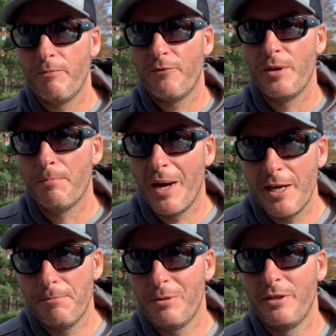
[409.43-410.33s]
In my
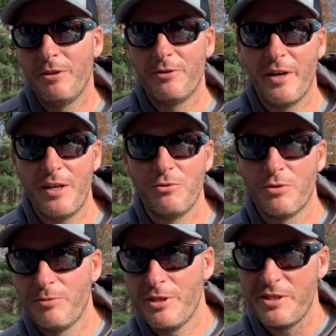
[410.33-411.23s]
opinion, they're not
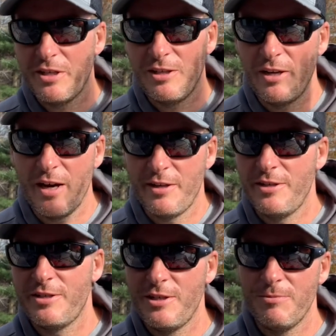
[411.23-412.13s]
normally sitting on
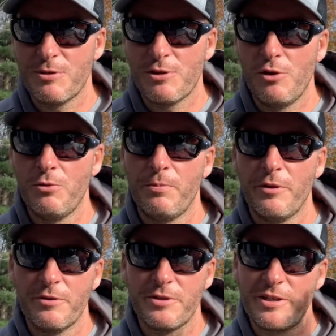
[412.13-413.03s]
a steep slope.
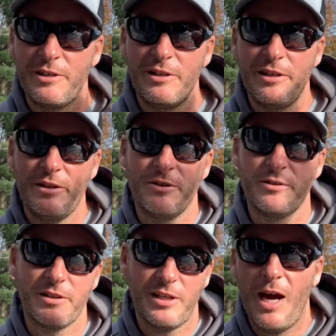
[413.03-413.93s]
They're sitting either
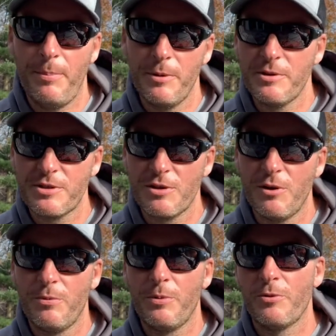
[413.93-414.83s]
at the top of the
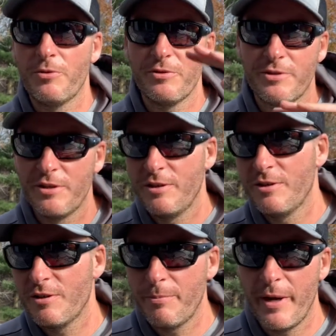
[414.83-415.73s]
slope or they're sitting
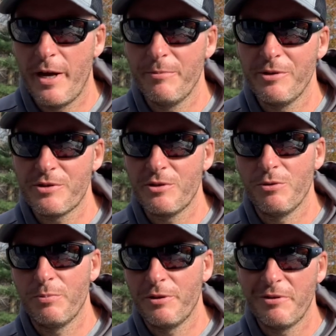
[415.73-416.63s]
at the bottom of the
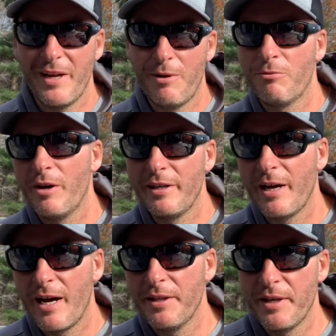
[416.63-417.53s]
slope, but they're not right
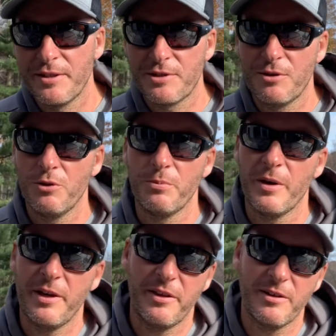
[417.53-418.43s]
on that slope.
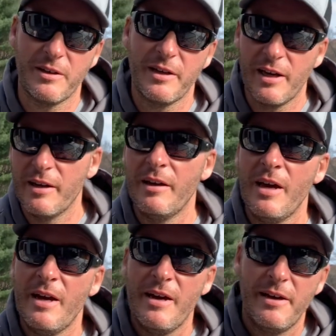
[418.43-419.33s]
I think, again,
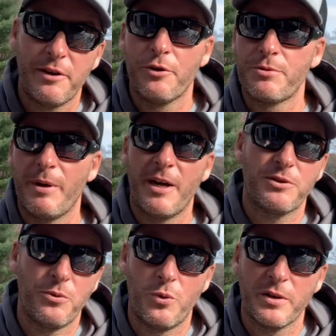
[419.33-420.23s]
it goes back
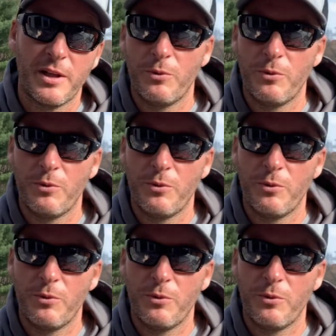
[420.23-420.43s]
to what they